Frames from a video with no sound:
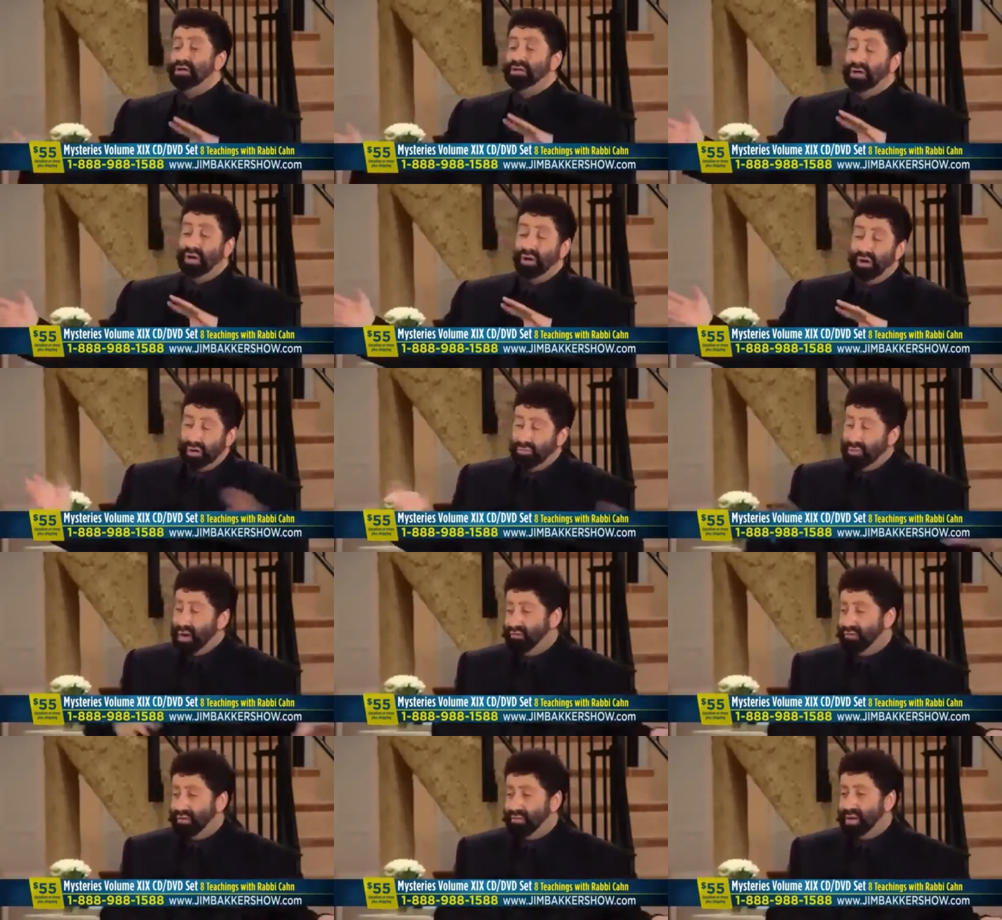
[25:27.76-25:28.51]
turn
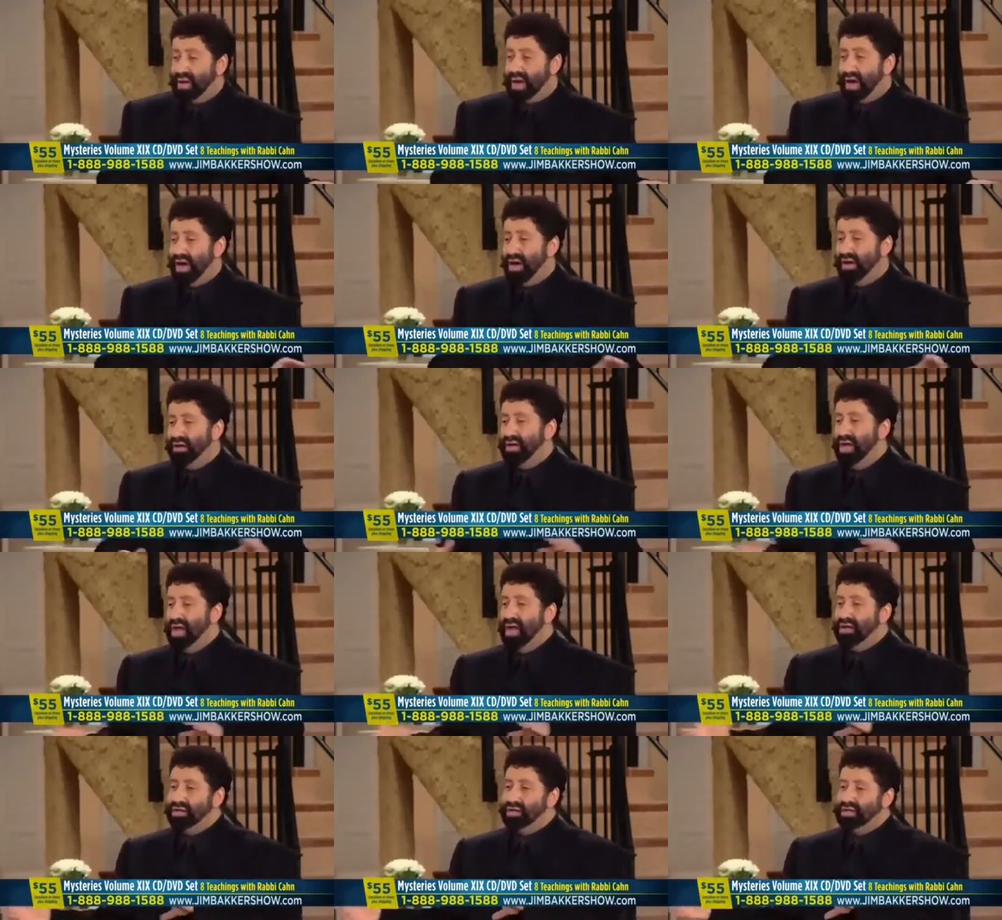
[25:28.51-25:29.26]
away from God,
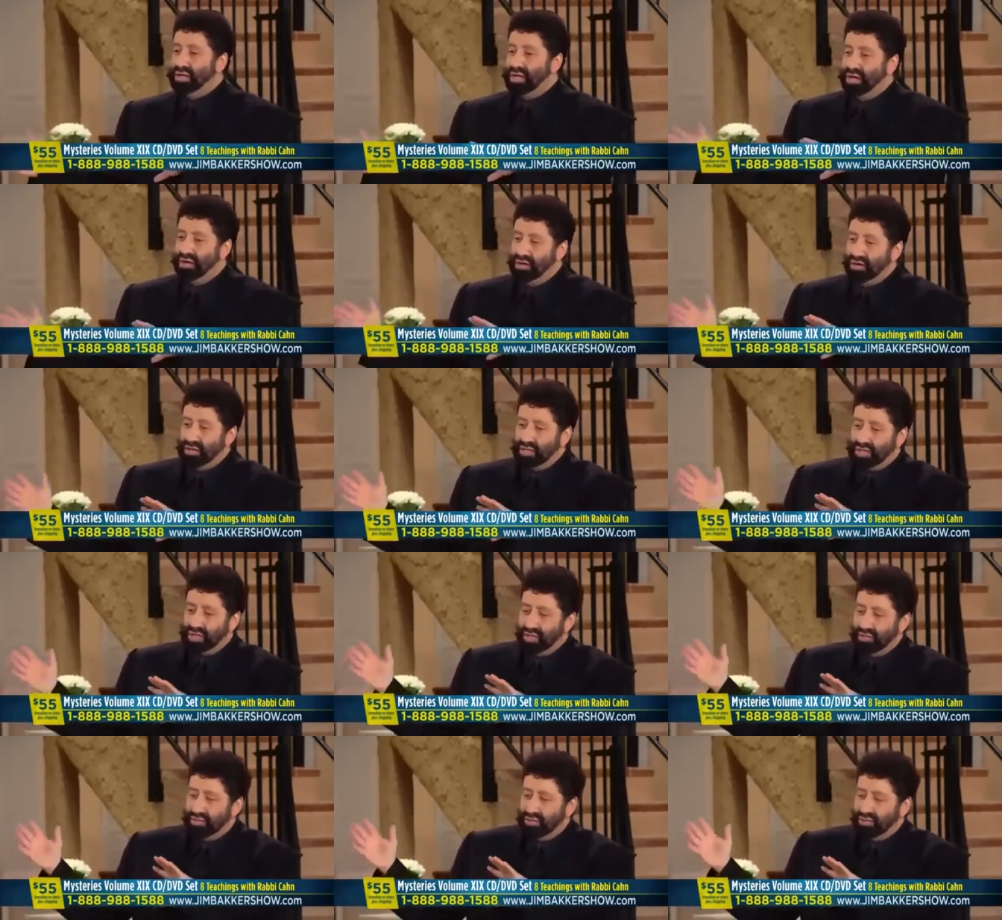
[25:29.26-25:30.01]
turn
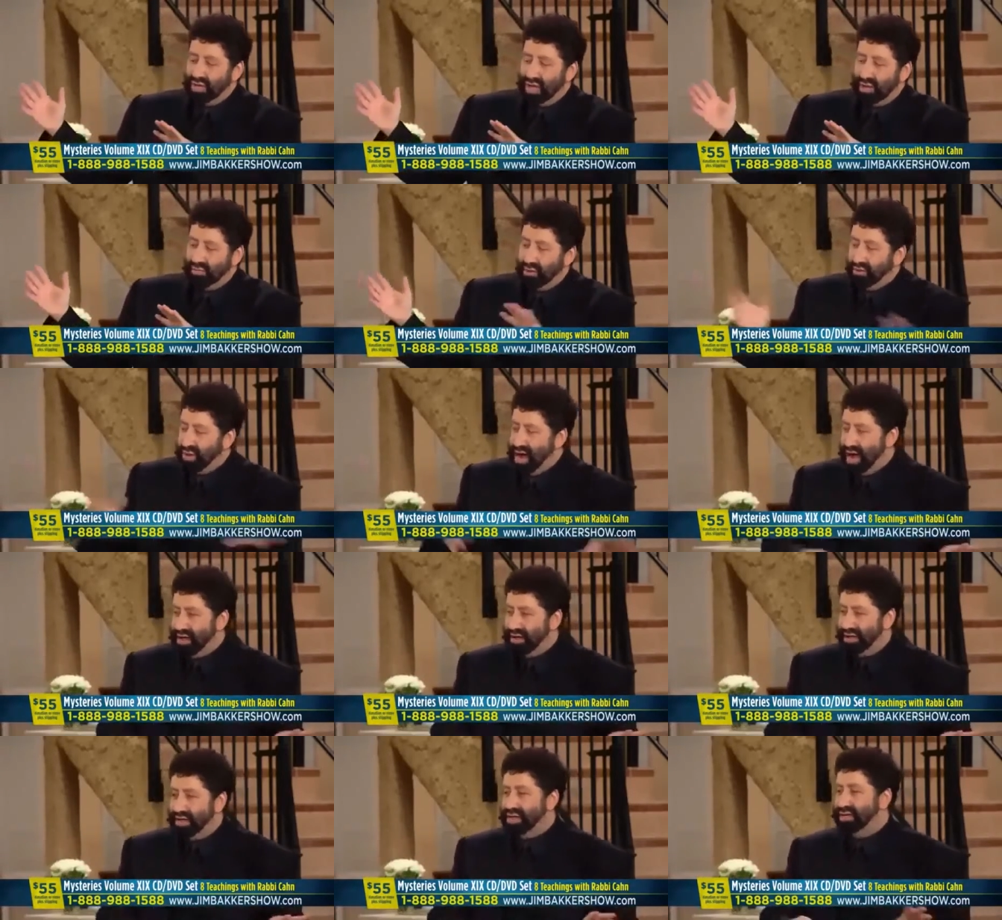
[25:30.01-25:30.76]
to
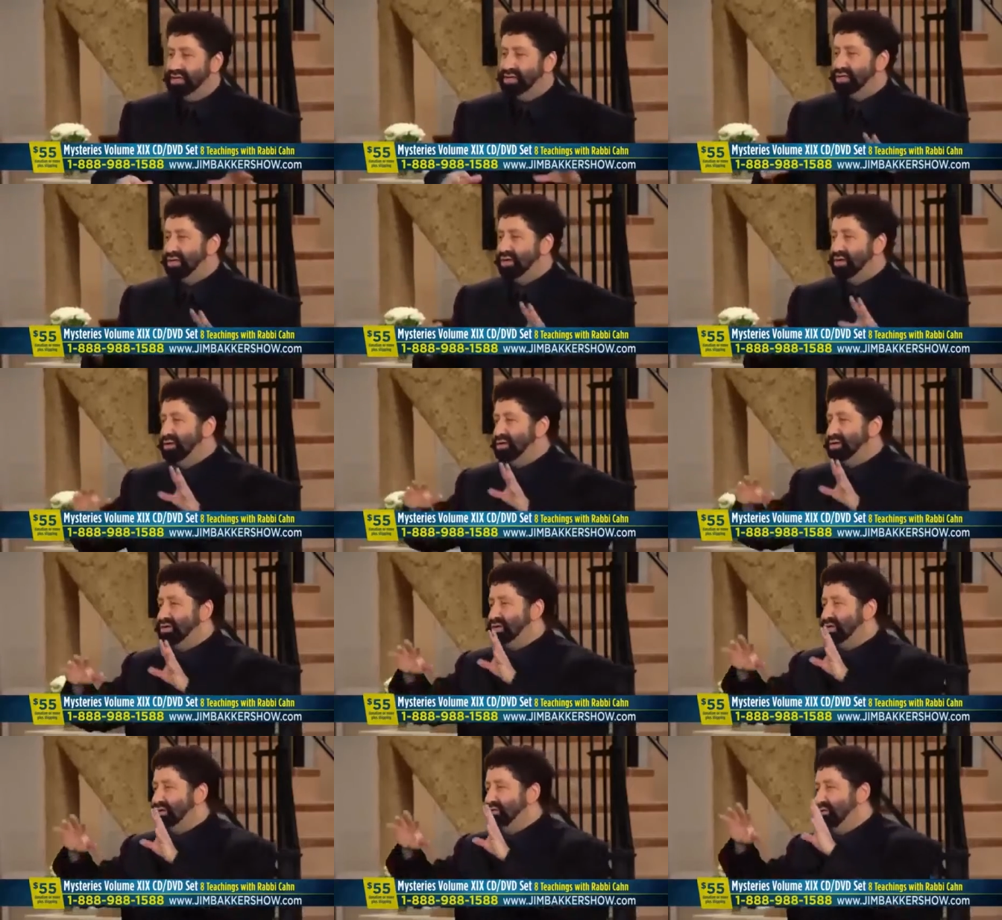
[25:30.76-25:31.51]
immorality,
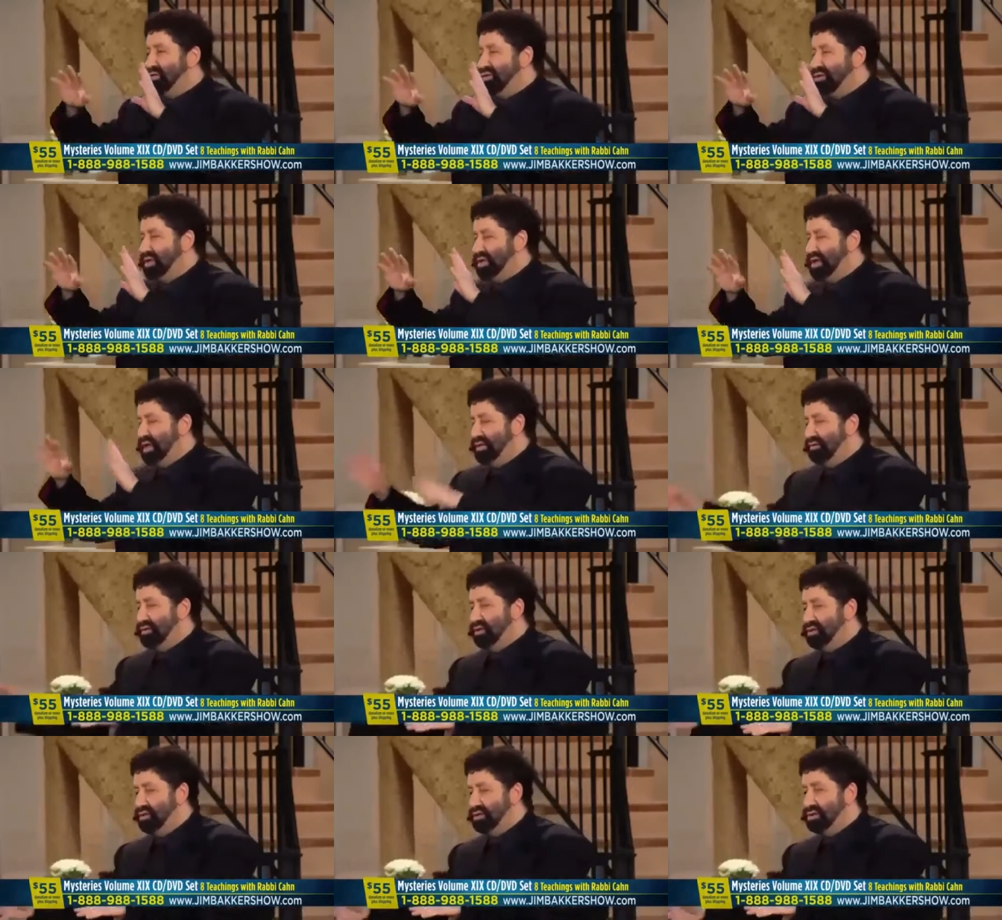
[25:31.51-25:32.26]
turn to calling
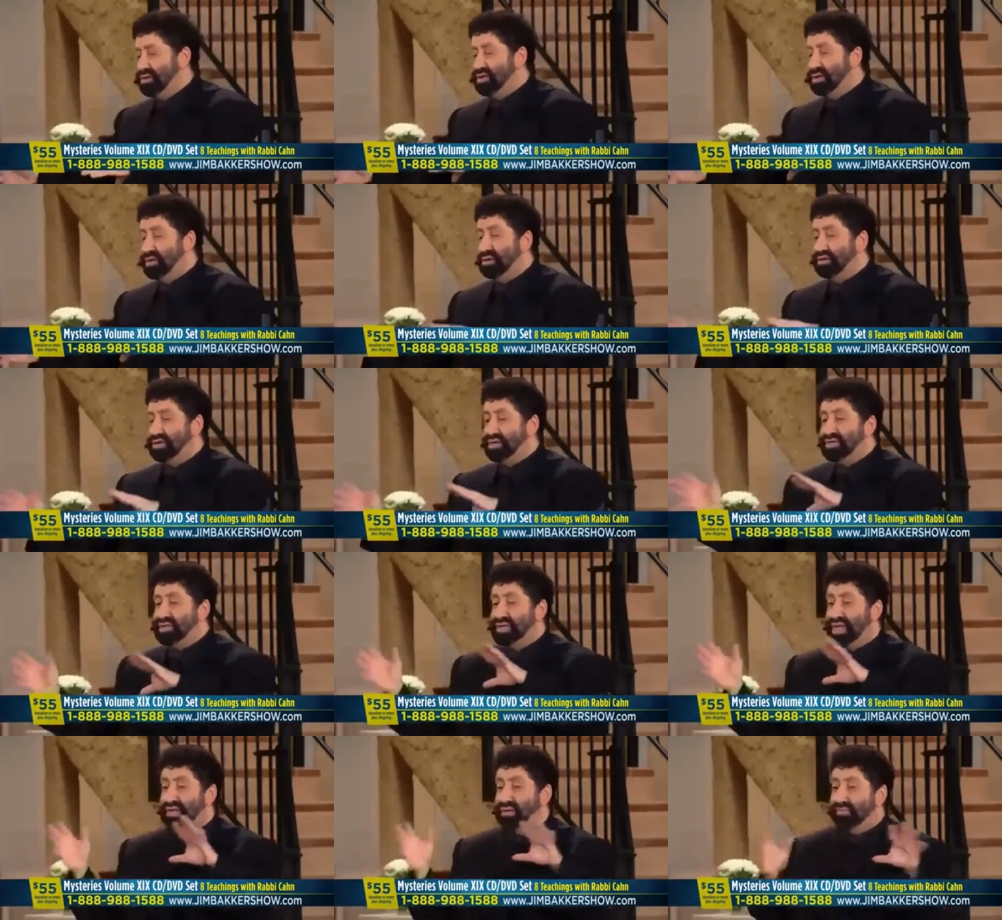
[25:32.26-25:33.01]
evil good, turn to
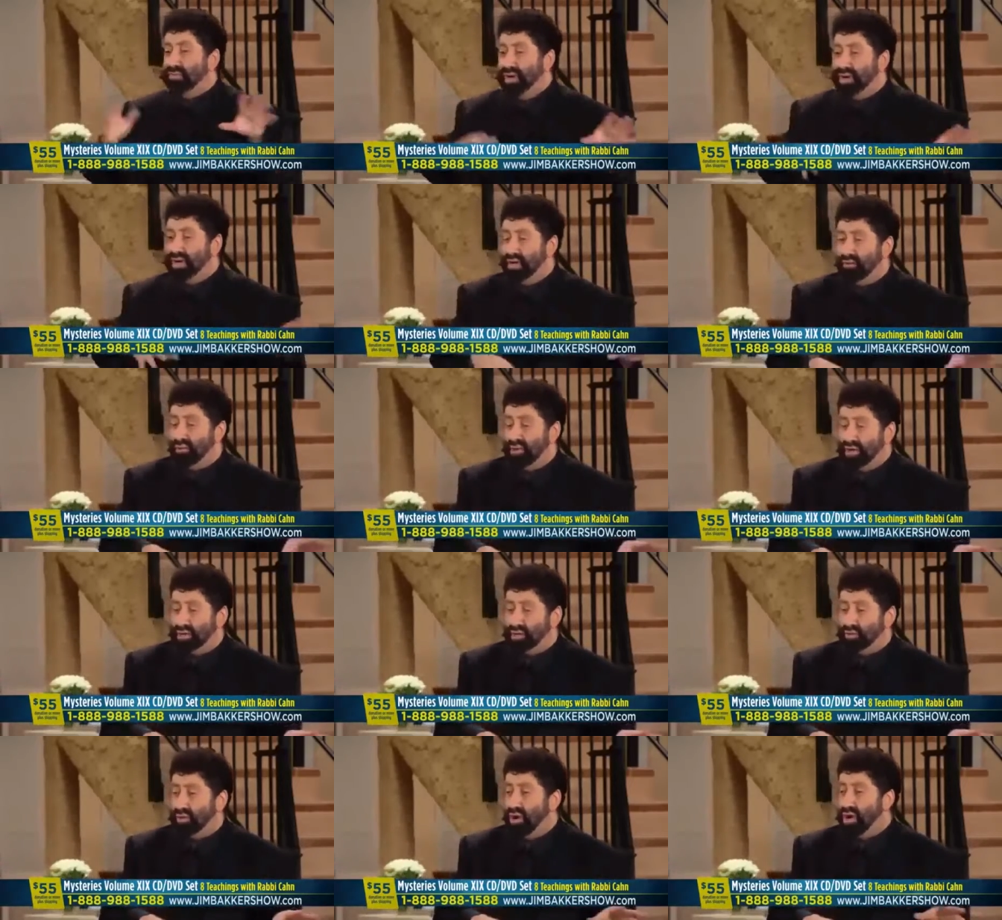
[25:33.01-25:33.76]
celebrating what
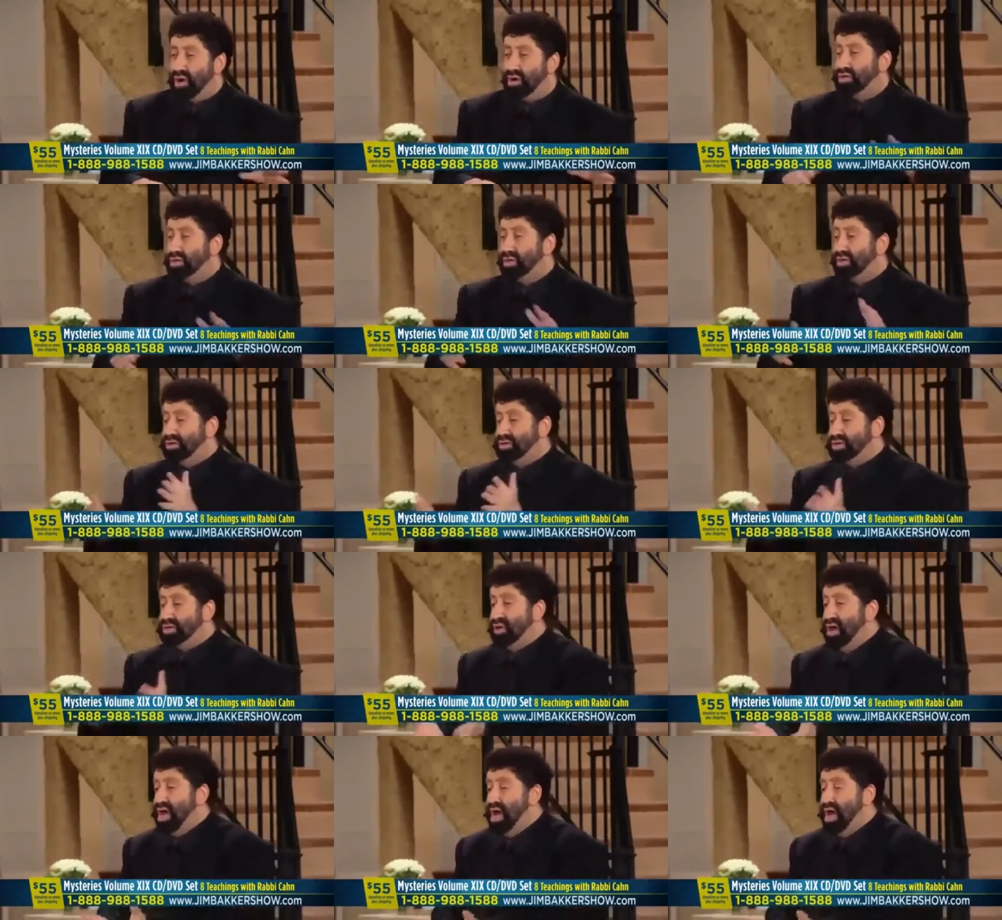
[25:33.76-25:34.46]
is wrong, turn